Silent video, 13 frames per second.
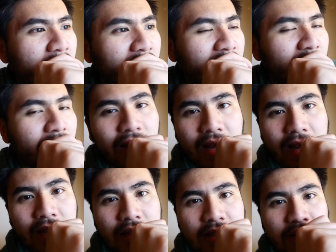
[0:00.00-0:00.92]
and
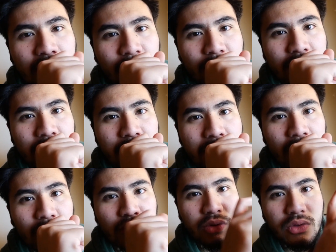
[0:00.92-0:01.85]
as I was
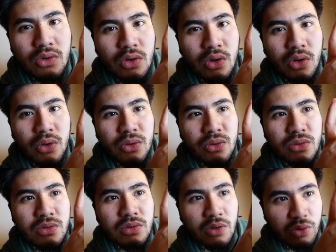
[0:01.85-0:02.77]
about to
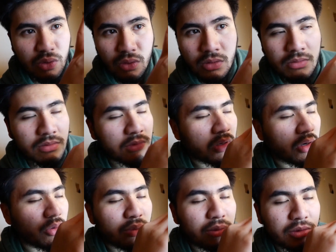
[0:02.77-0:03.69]
close the door, you
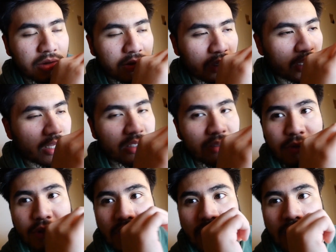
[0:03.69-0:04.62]
know, we were just gonna get some
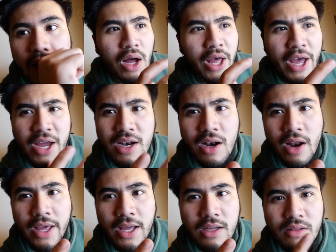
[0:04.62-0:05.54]
shut eye, I heard
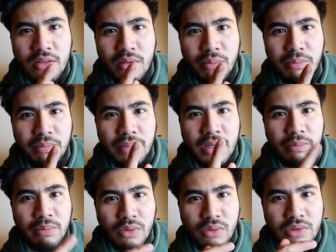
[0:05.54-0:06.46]
like the
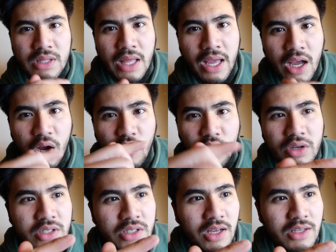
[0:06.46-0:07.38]
people staying
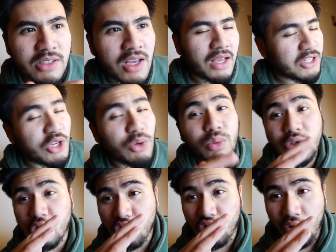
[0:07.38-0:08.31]
across us. She
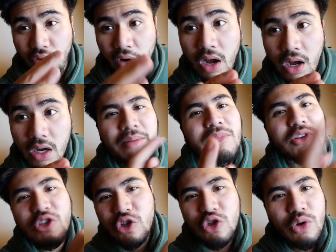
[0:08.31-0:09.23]
was drunk. Let me
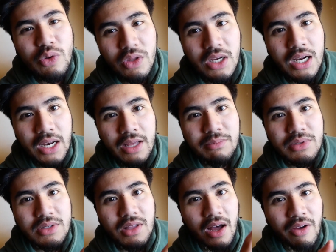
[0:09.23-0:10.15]
just show you the
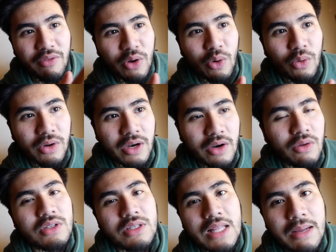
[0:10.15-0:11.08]
clips that I recorded
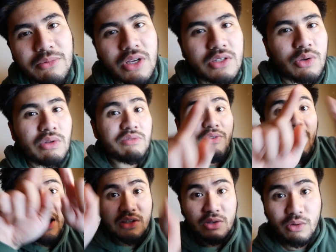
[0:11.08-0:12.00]
on Snapchat. So it's
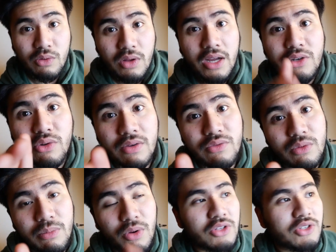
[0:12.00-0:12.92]
vertical, I do have
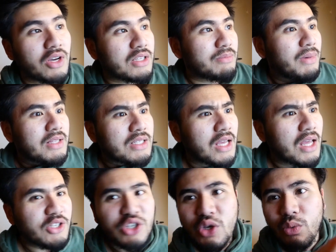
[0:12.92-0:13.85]
to apologize, but
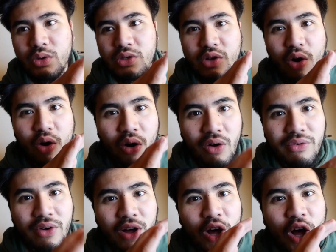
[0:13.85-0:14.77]
she was
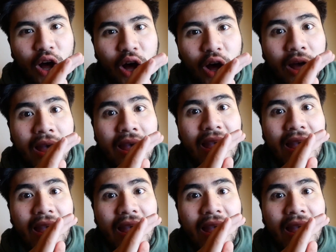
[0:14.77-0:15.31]
off her